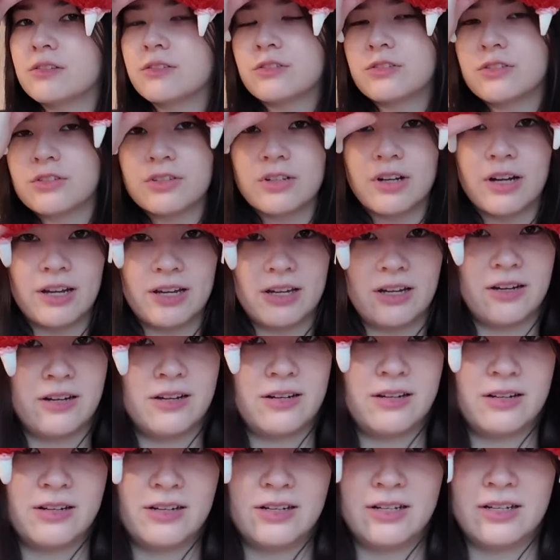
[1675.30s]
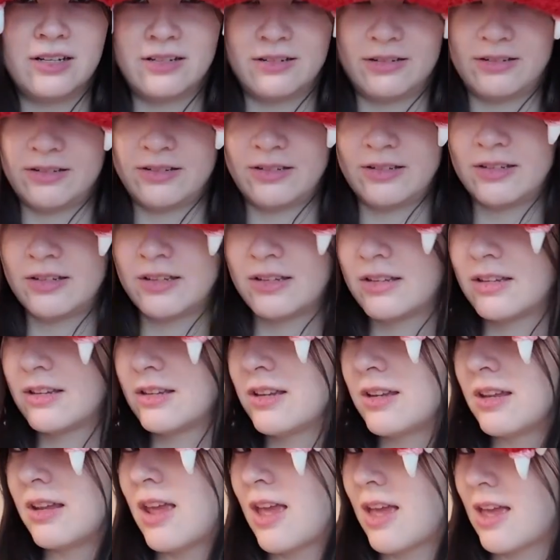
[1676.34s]
Try it on.
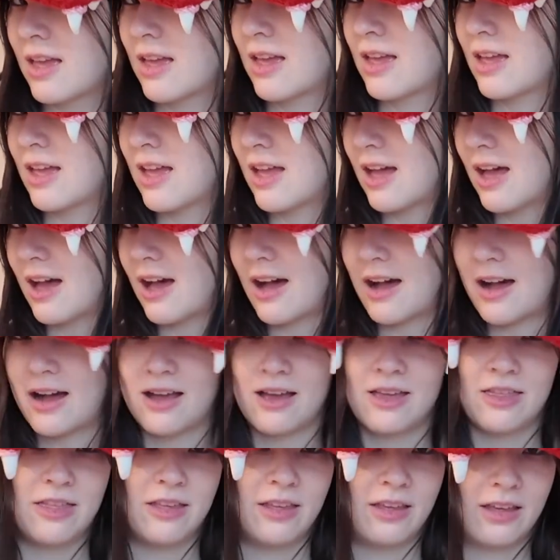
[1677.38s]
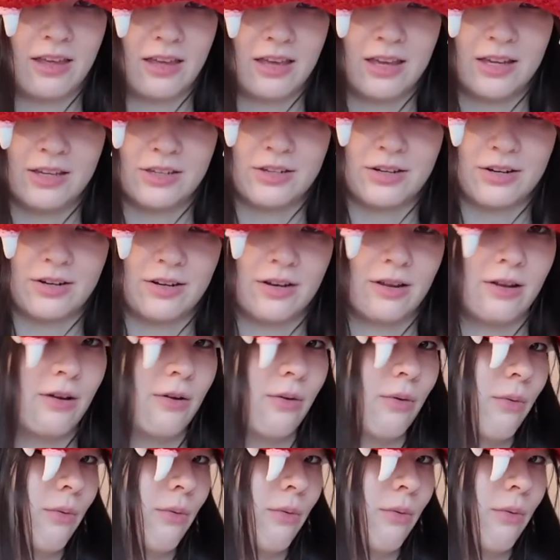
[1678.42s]
I think it turned out